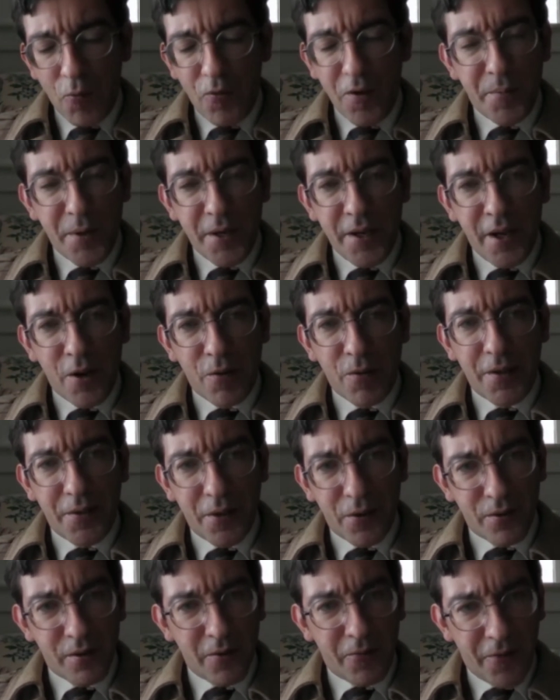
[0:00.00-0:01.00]
we've been
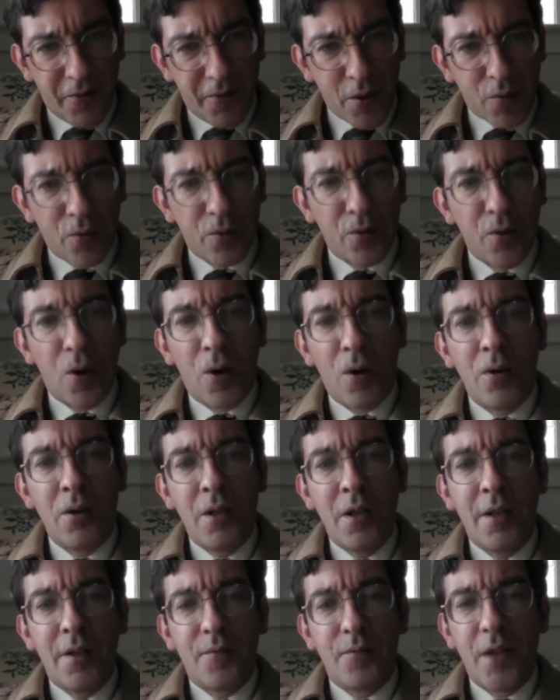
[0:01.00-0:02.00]
hearing there's a federal law